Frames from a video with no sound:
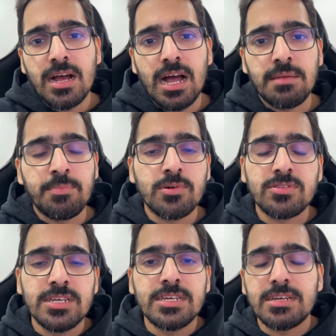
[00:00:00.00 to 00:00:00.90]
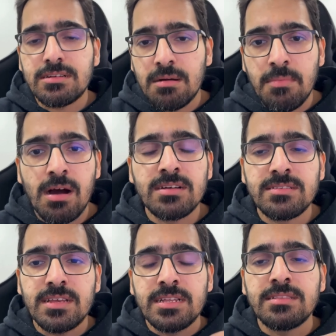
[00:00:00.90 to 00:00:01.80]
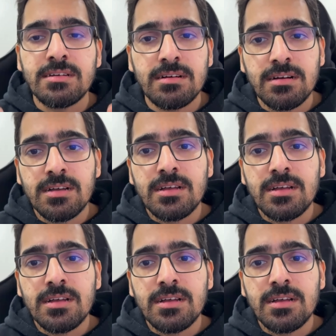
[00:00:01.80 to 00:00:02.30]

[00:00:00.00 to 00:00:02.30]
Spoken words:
I'll put the commands in the